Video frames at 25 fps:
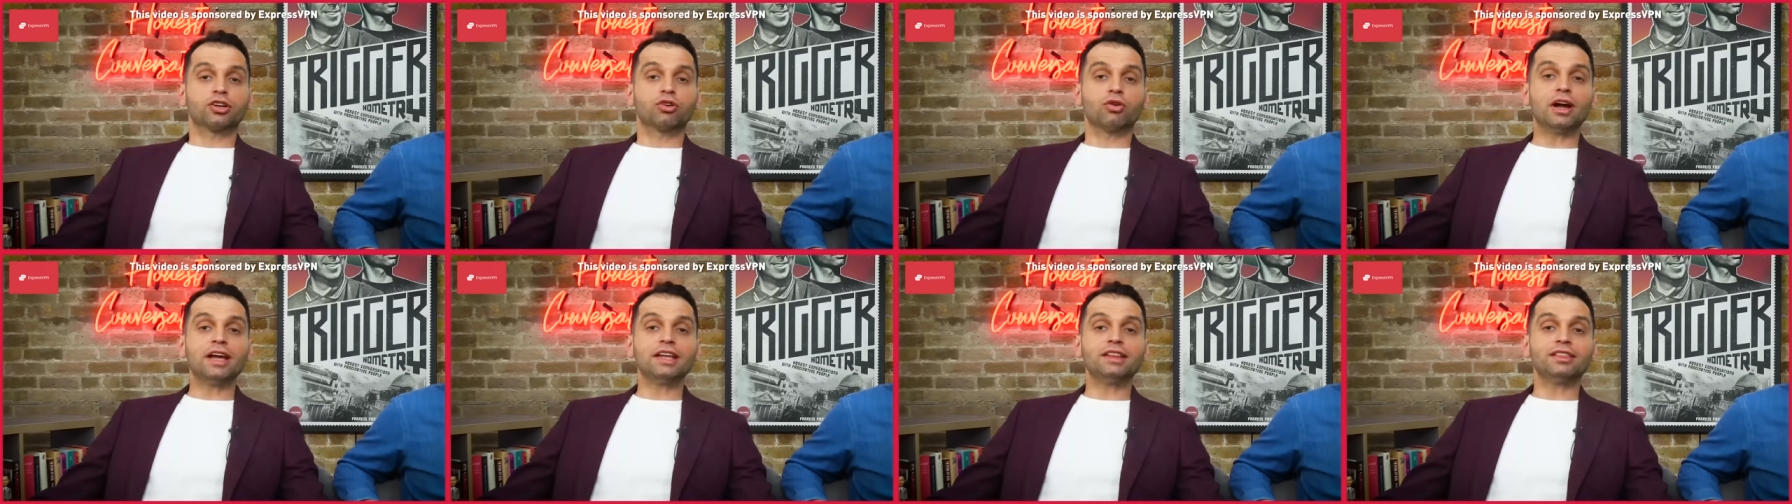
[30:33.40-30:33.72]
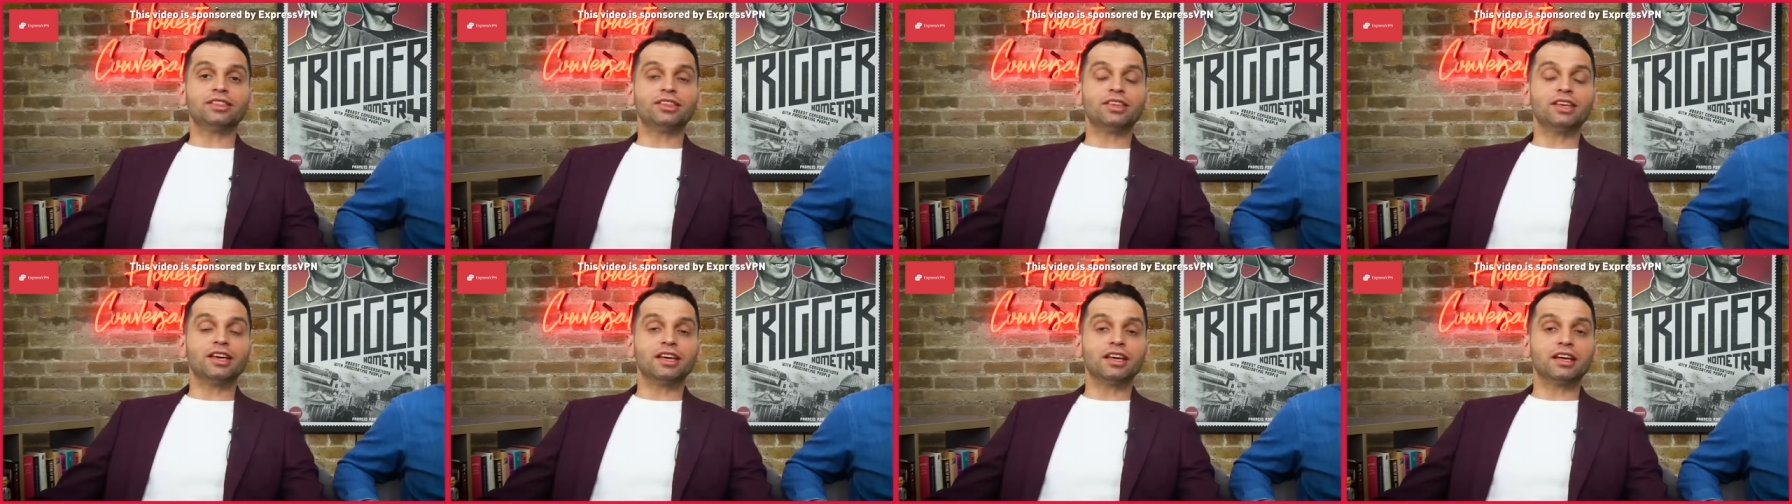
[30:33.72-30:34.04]
great
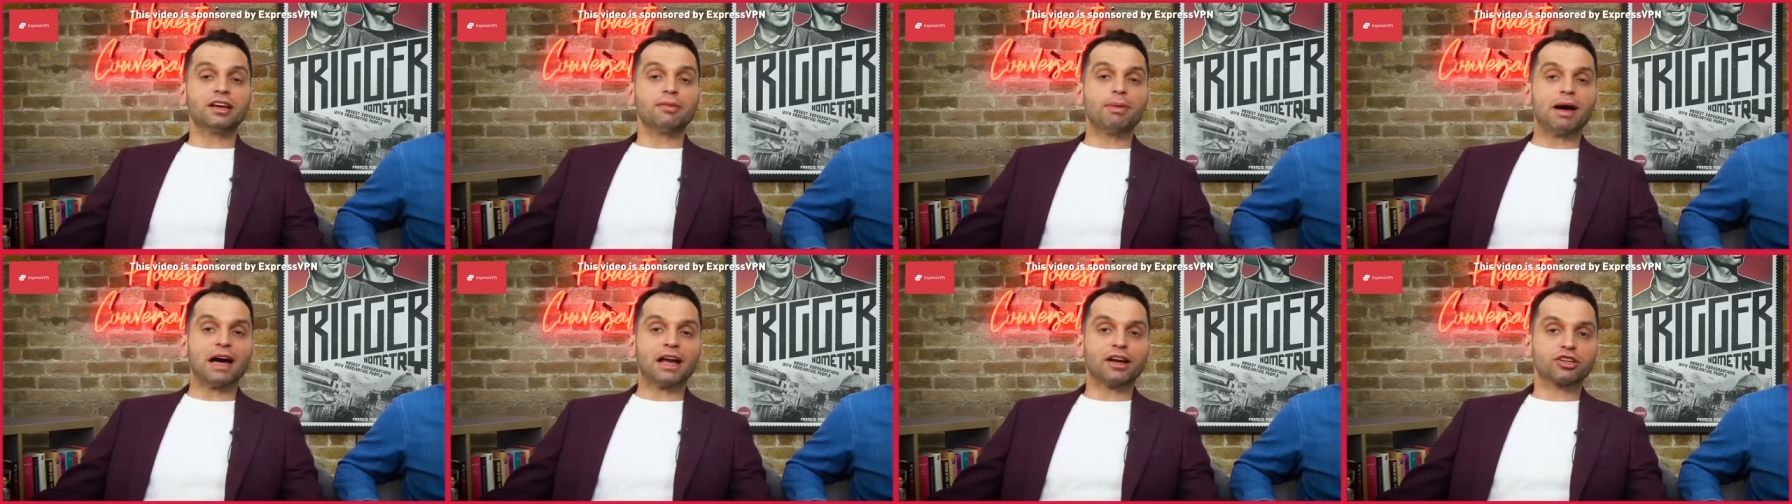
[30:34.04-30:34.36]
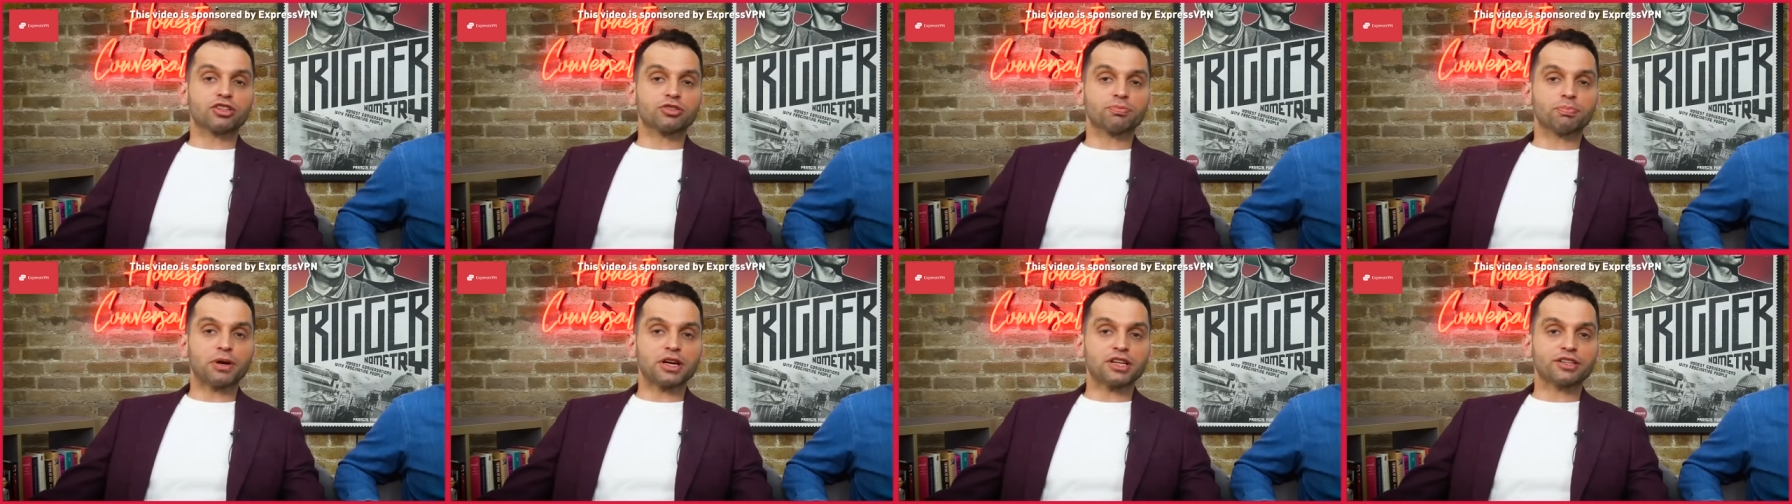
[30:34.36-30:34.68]
thing about
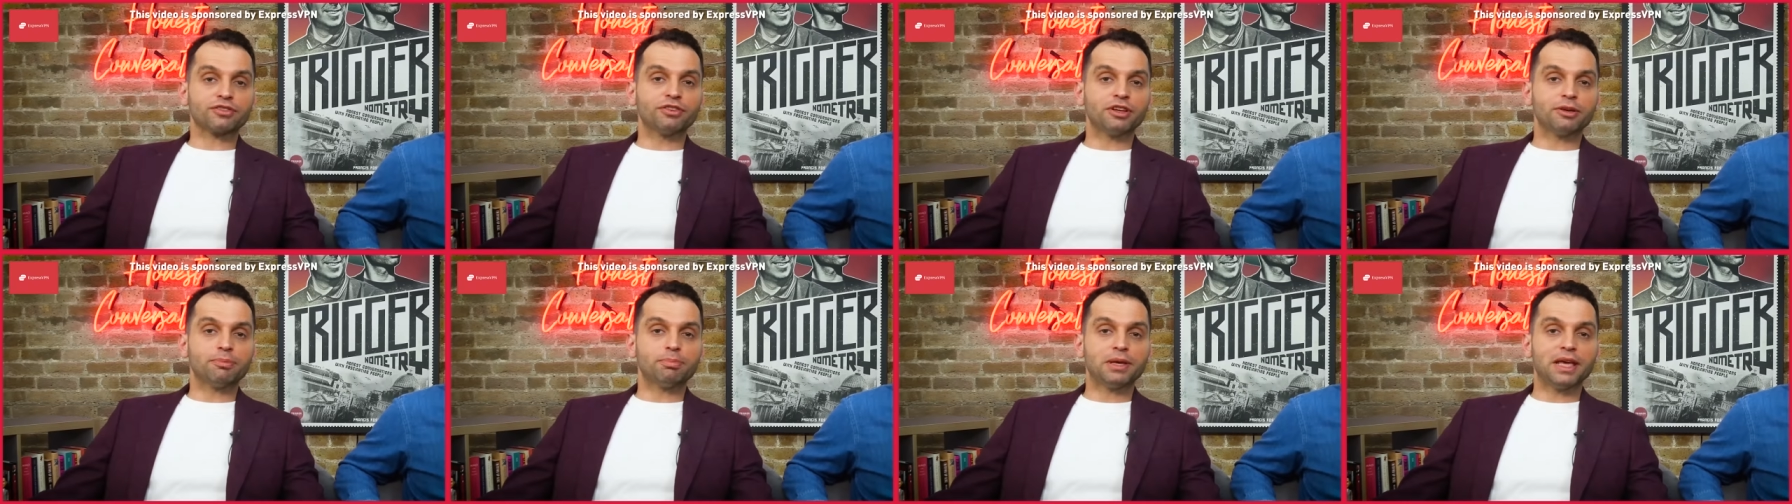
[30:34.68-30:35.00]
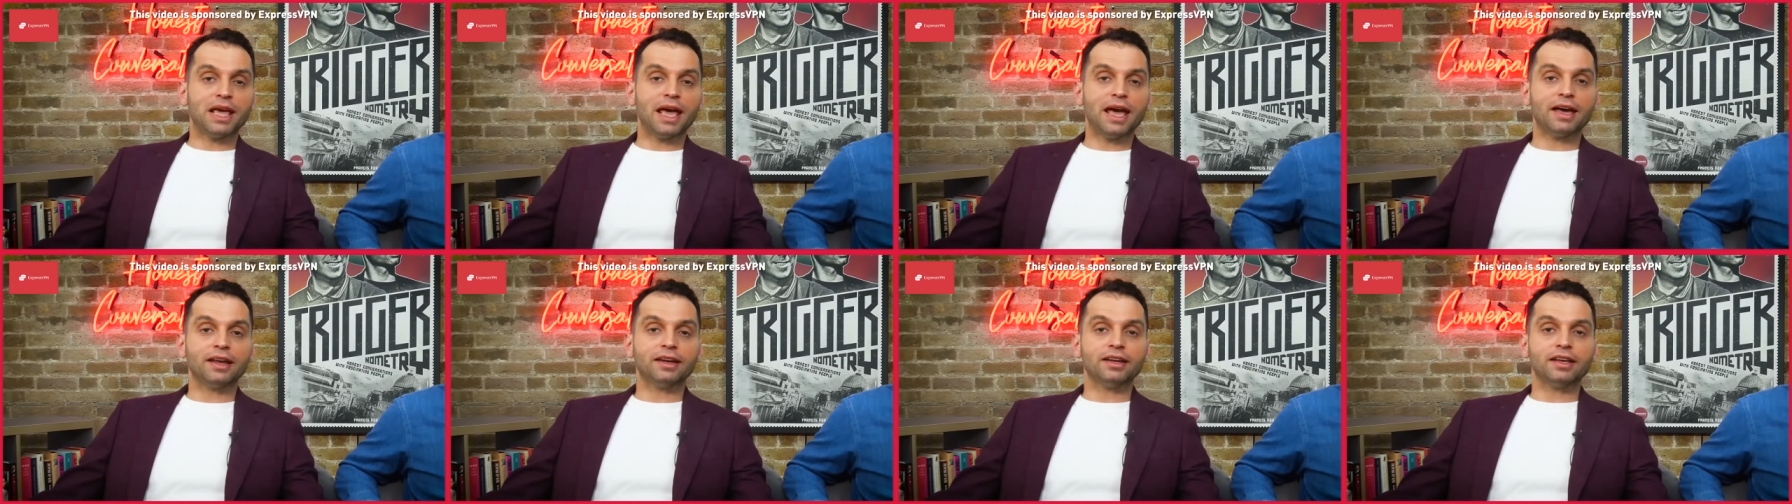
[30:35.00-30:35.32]

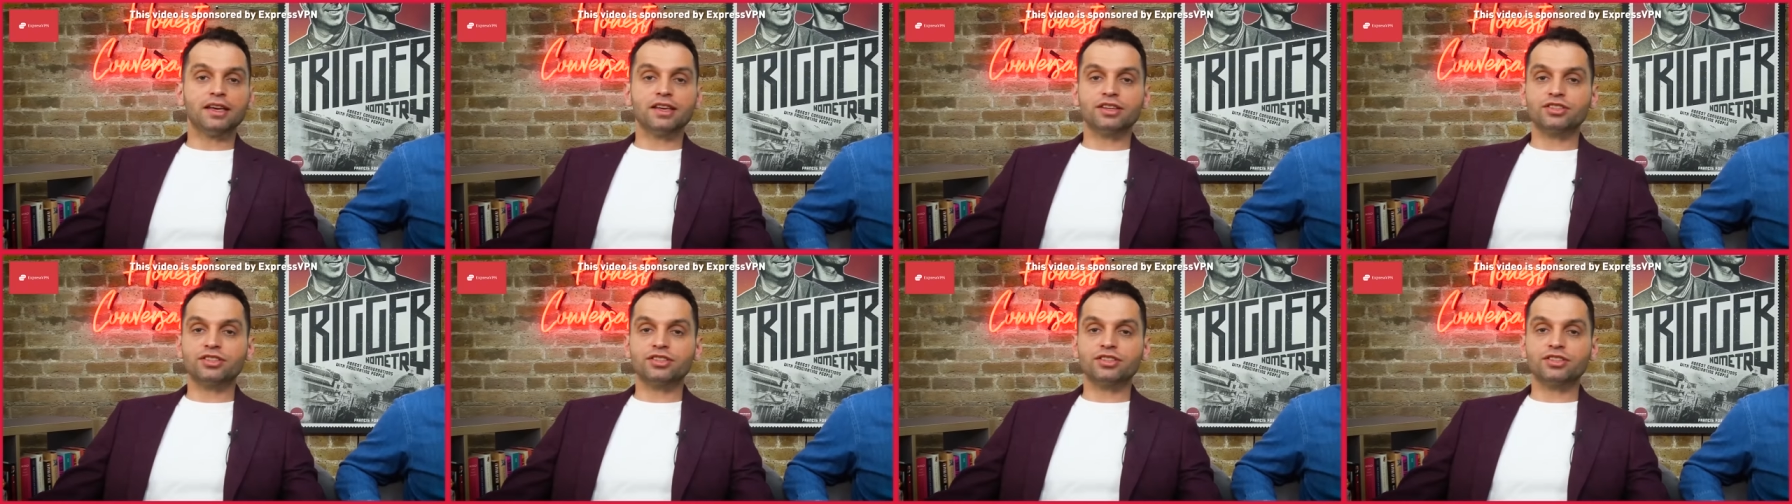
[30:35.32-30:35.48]
ExpressVPN